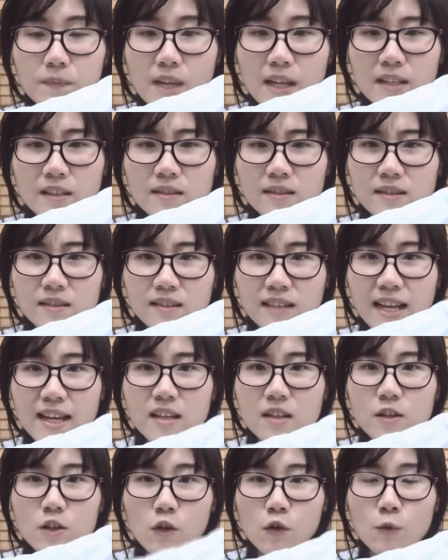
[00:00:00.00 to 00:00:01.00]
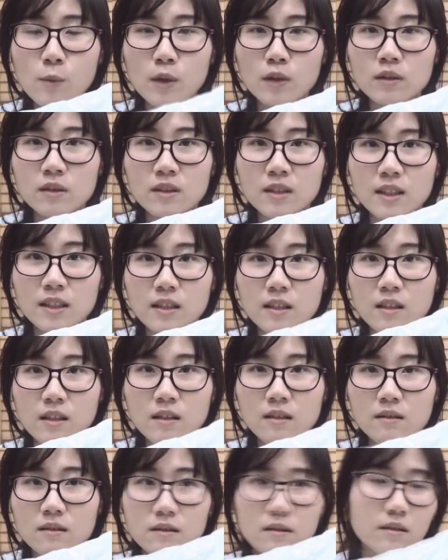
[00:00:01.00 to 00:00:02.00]
I kind of know about
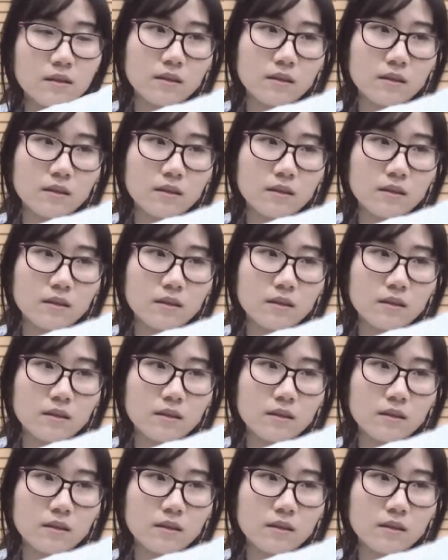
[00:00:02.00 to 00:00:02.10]
Lolita